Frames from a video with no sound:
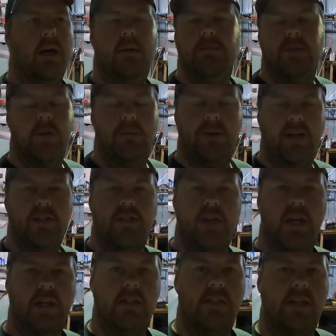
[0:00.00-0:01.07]
So not much
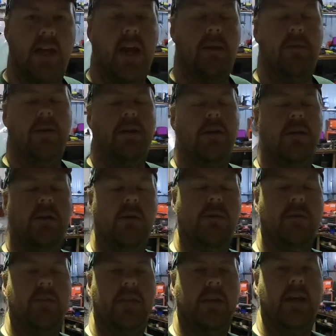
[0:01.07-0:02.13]
actually happened
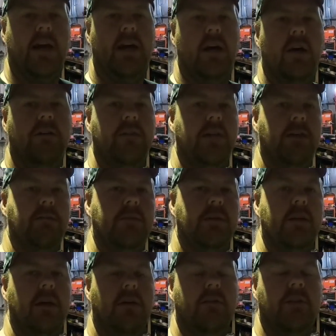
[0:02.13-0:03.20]
with the car
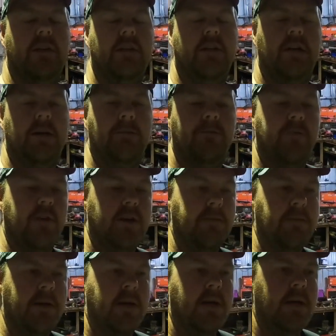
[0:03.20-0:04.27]
over that time frame.